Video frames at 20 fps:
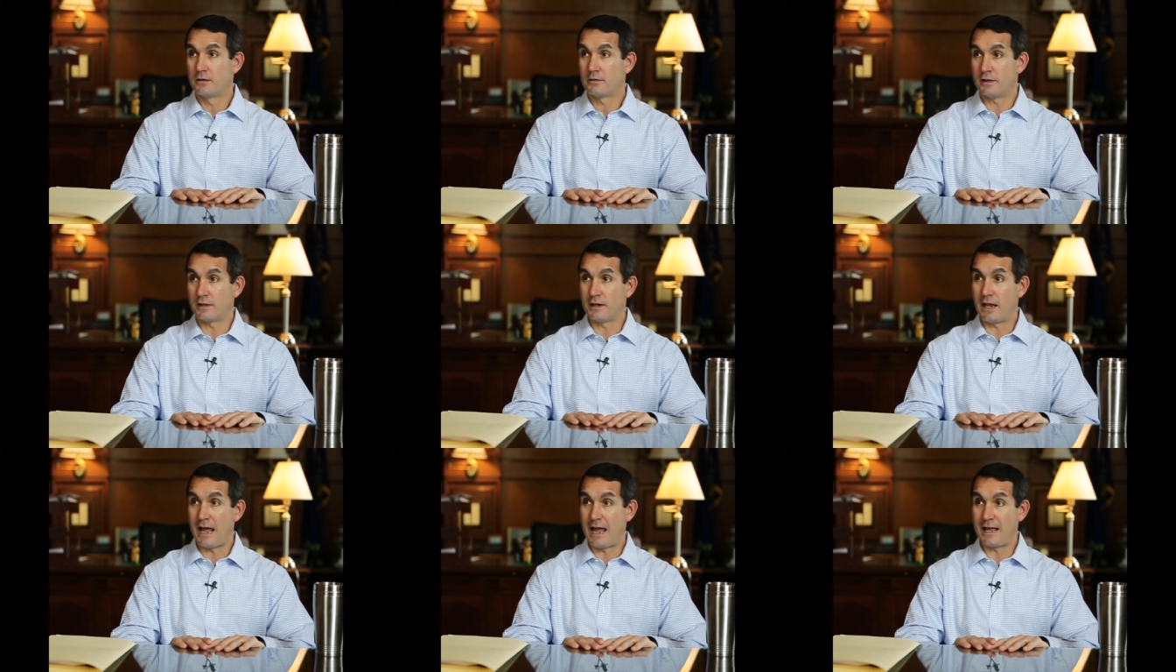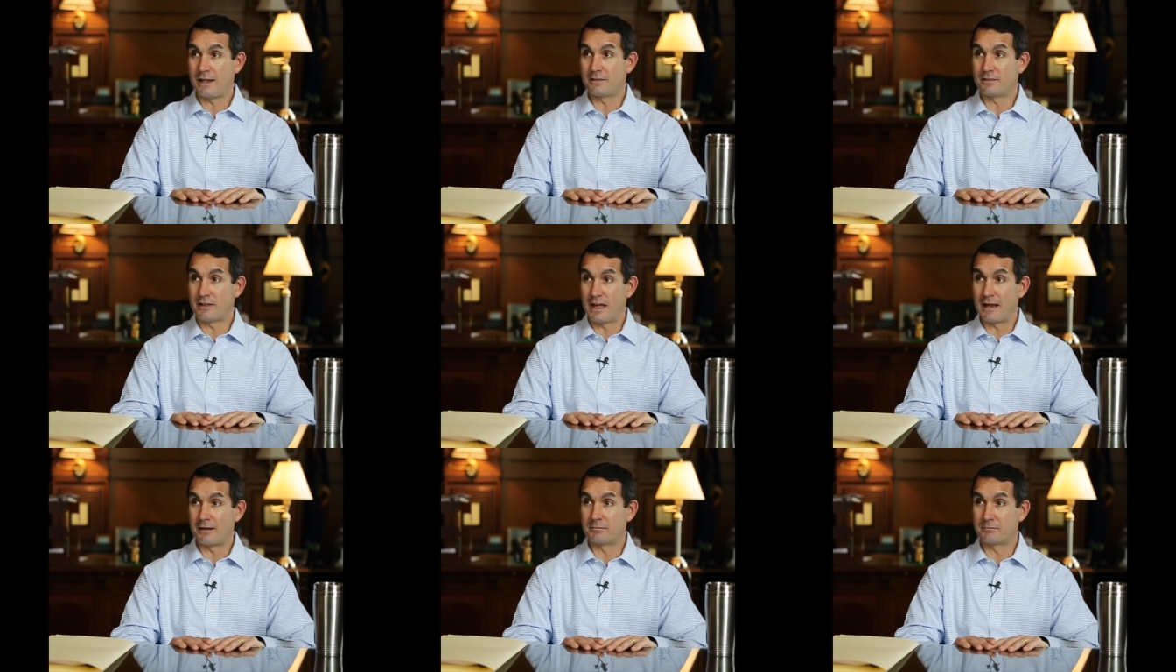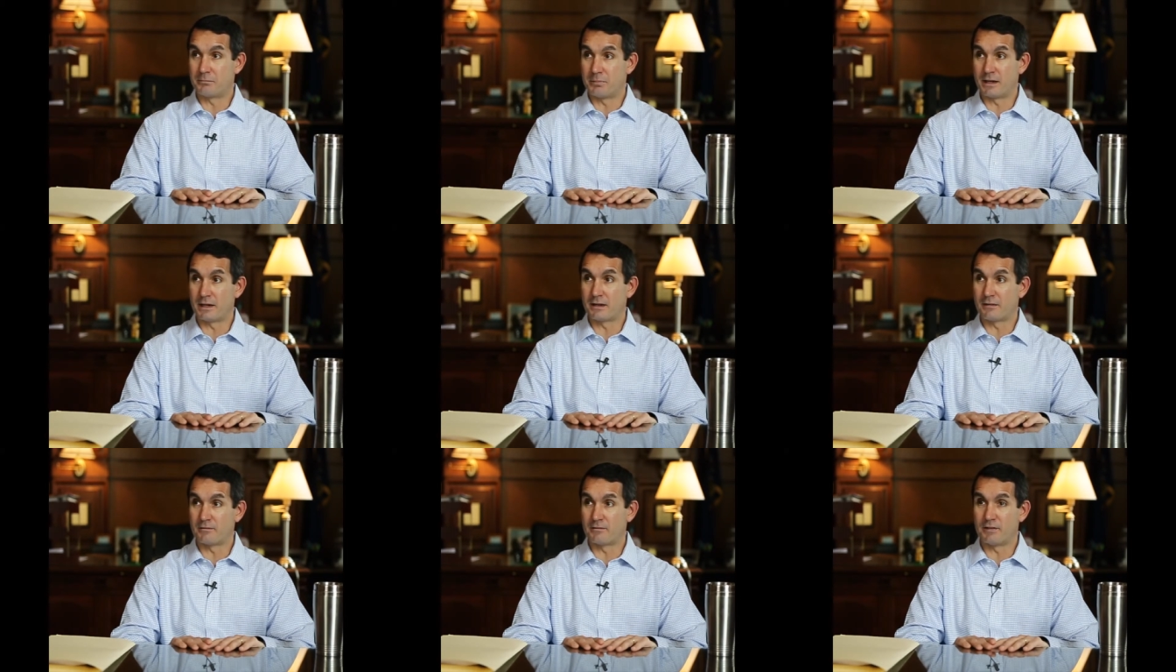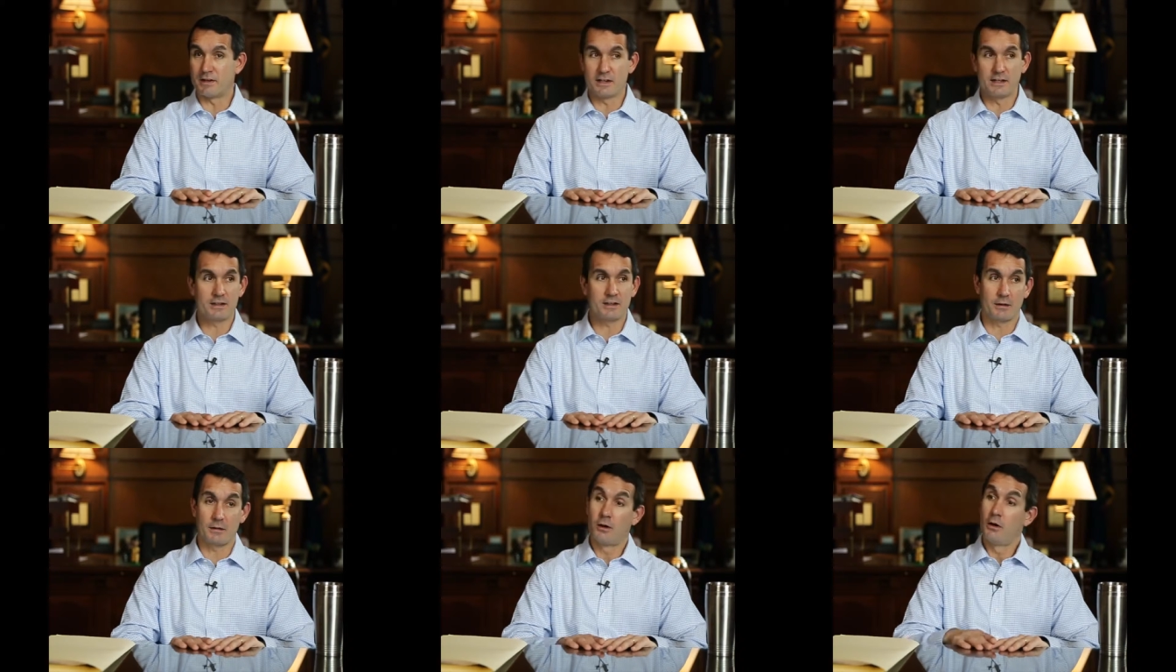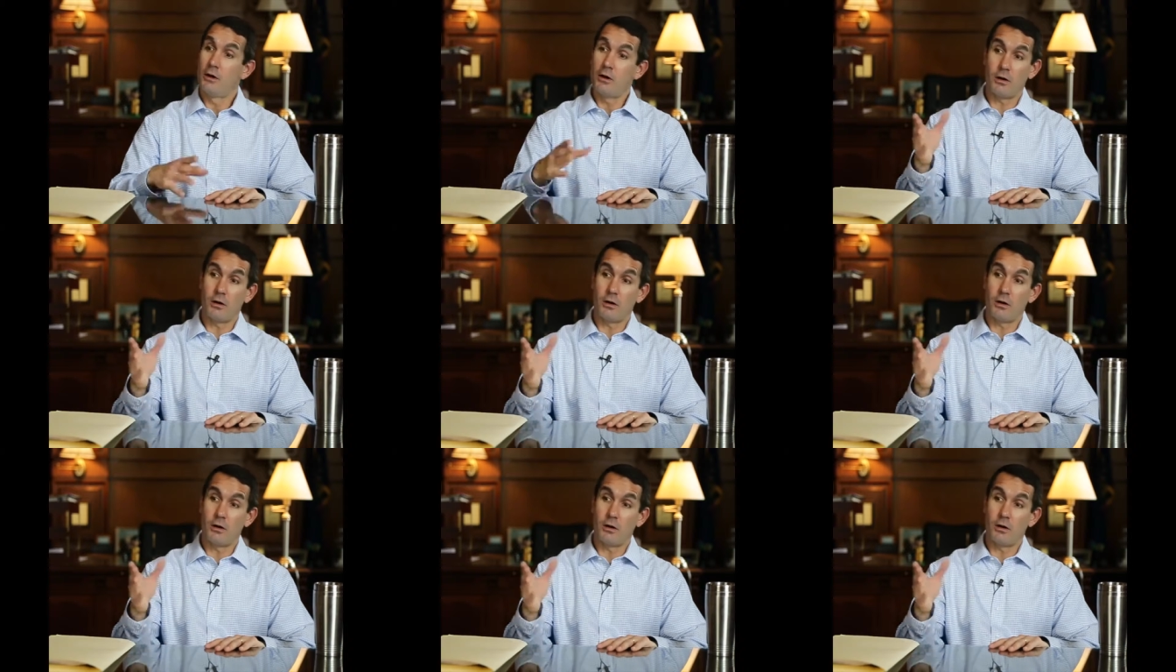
that had that big of income.